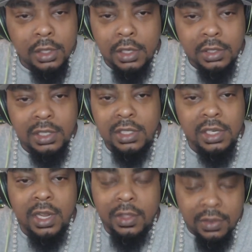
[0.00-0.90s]

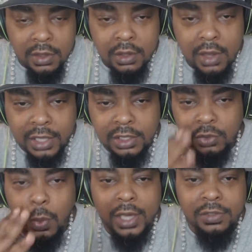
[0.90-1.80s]
Season nothing. I
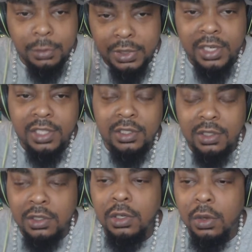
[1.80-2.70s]
just watch from a
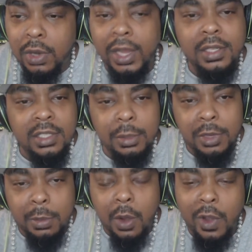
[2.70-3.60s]
distance, you know. Like I said, me
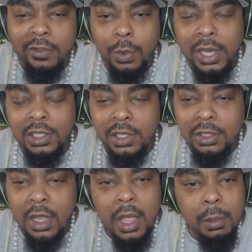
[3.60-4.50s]
and my wife watch this.